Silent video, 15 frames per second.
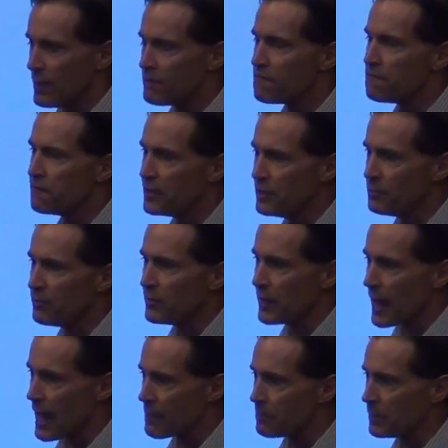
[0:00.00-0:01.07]
we have film of it
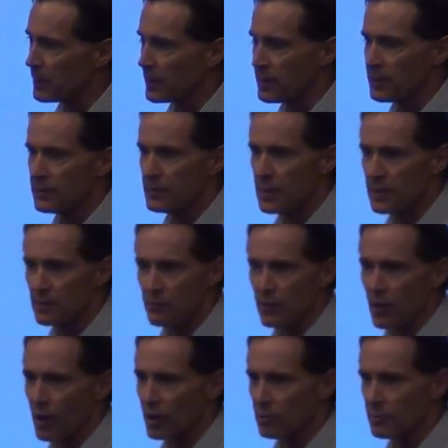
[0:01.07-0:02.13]
happening, end of
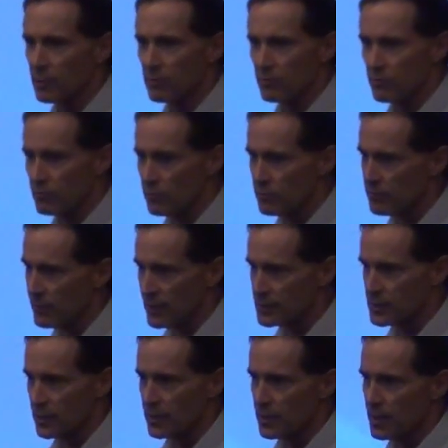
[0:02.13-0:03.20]
the argument.
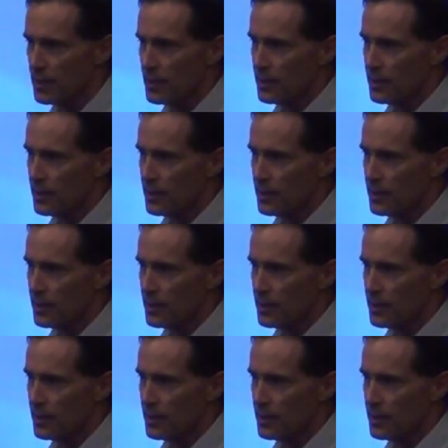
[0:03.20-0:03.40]
That's it.